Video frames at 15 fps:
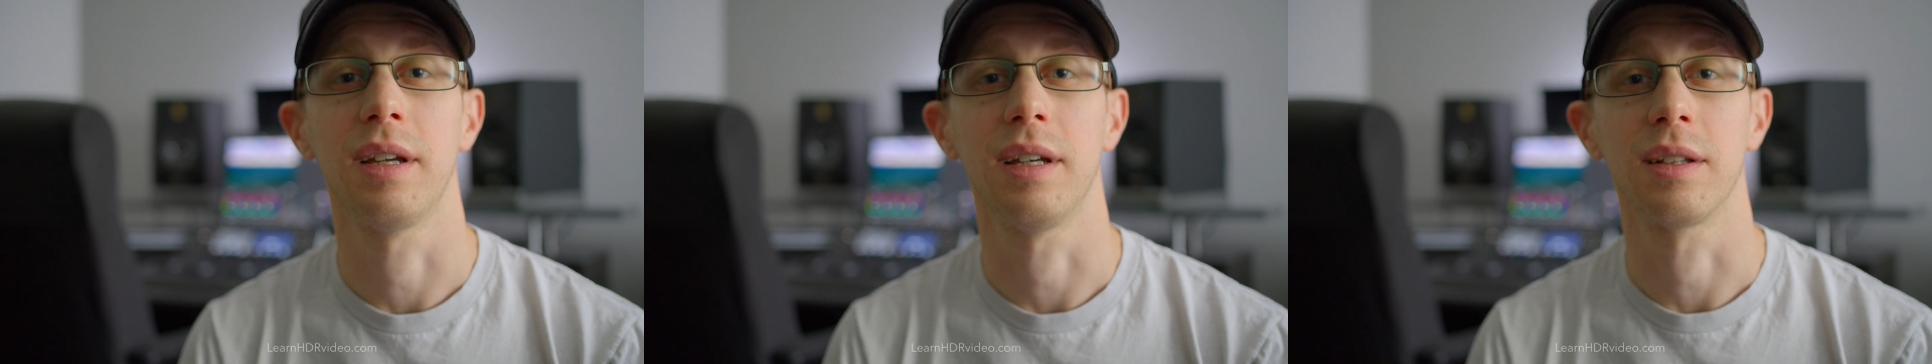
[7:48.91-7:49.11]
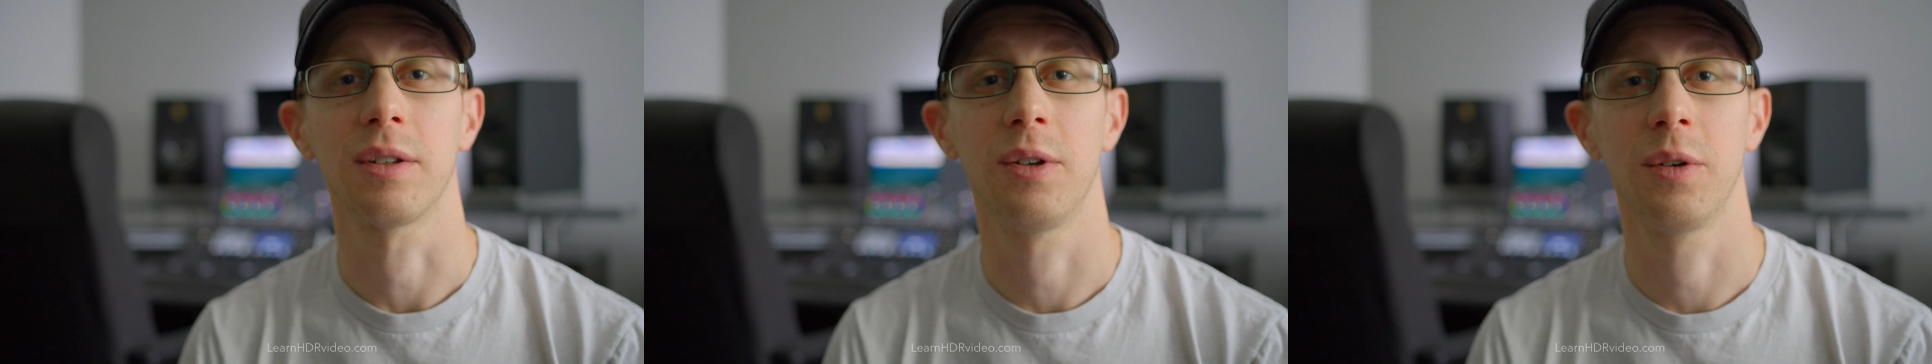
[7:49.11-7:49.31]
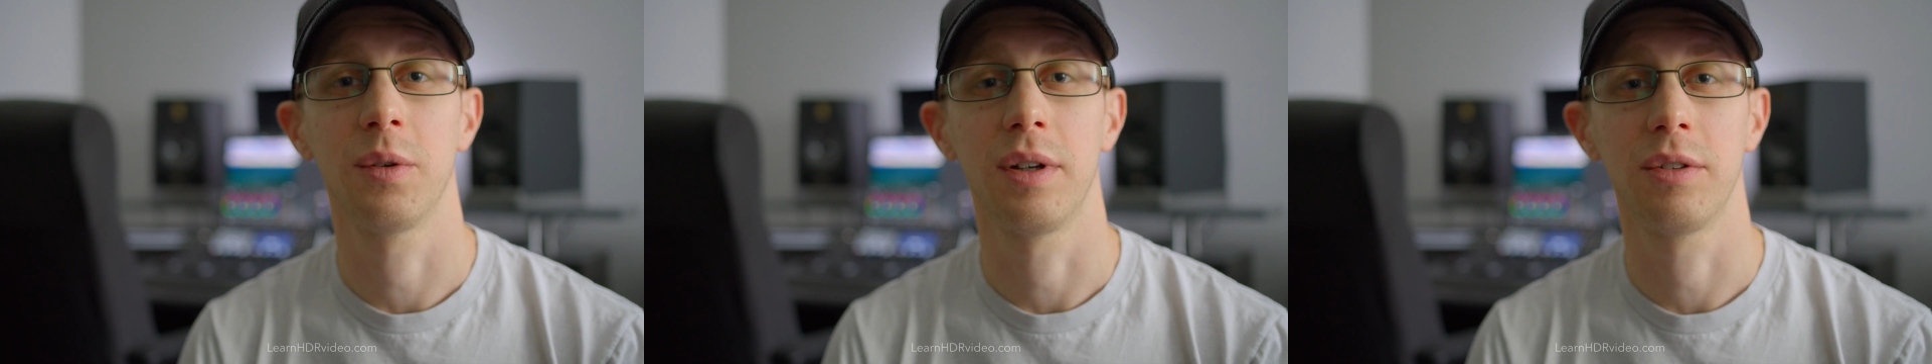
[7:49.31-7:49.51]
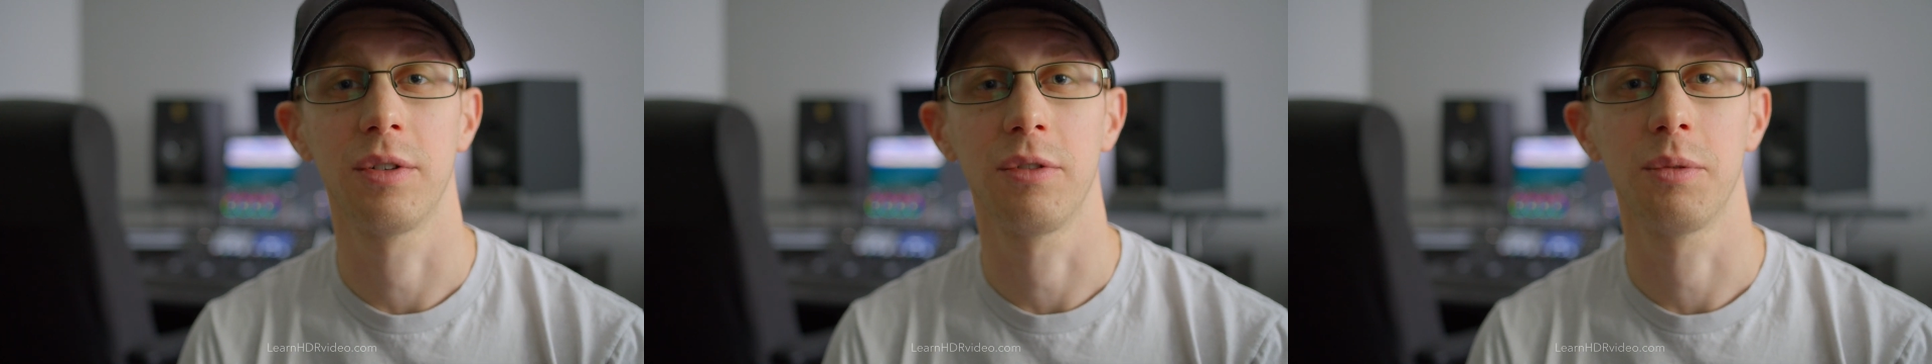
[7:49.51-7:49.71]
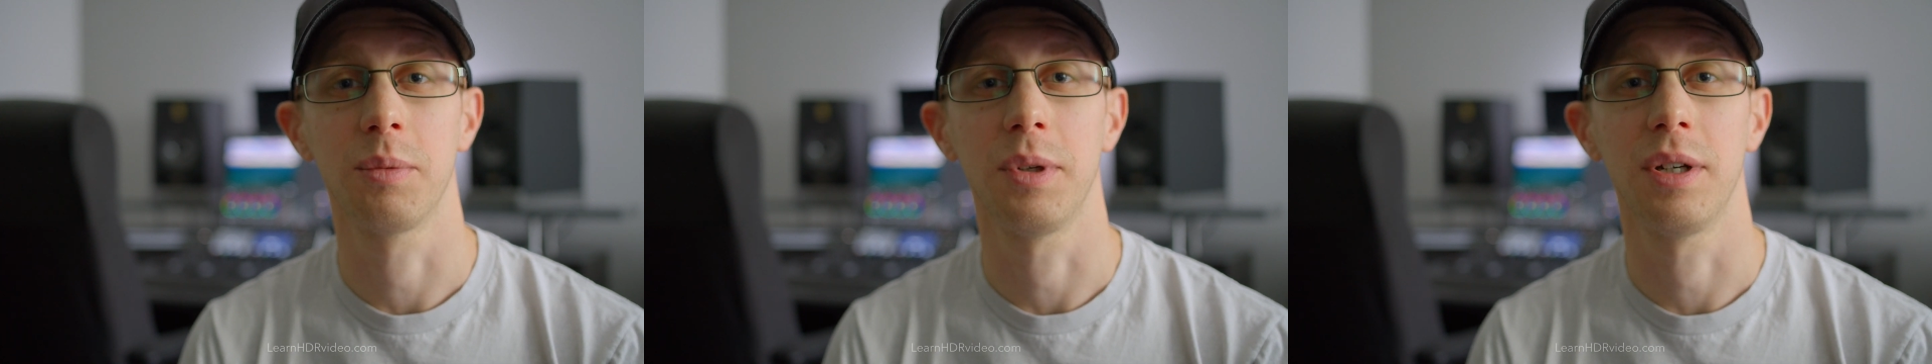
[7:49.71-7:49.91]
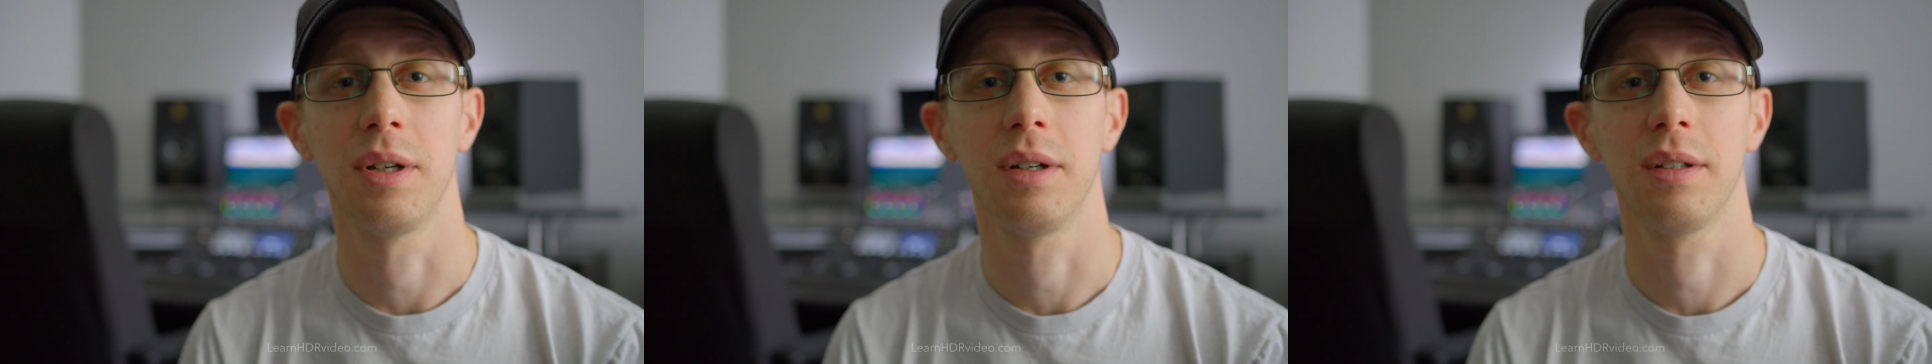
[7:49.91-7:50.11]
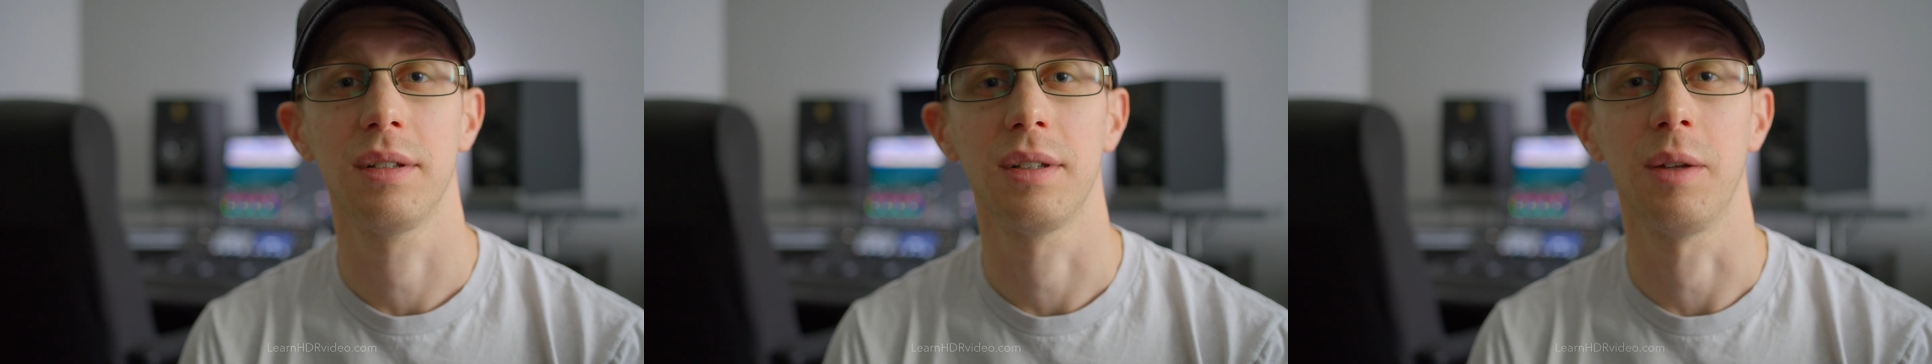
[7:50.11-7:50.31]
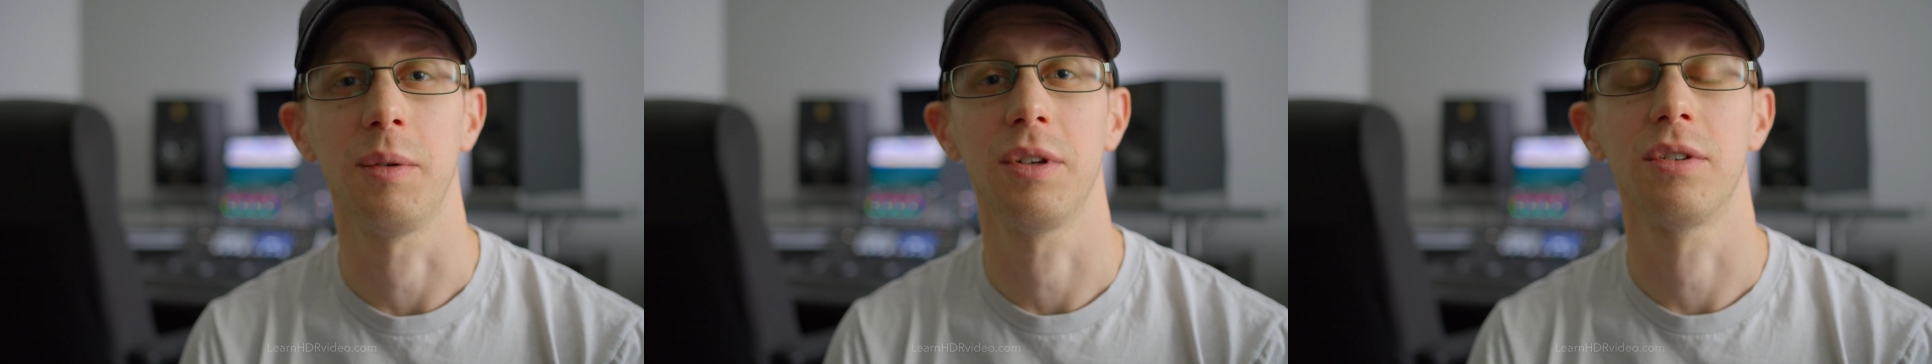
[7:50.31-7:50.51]
and color grading software
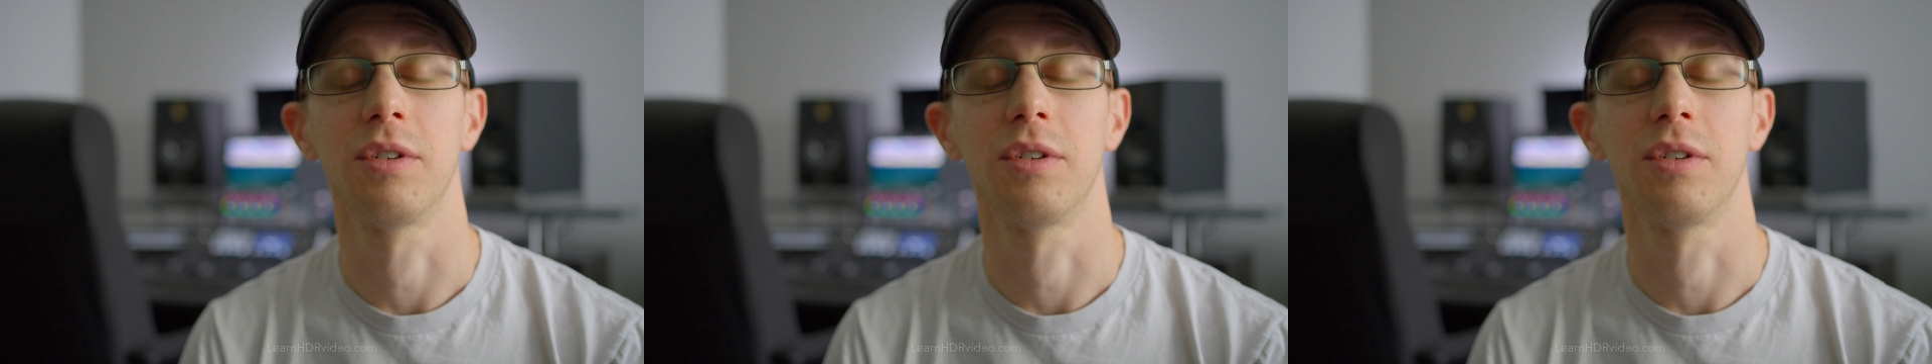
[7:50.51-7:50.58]
DaVinci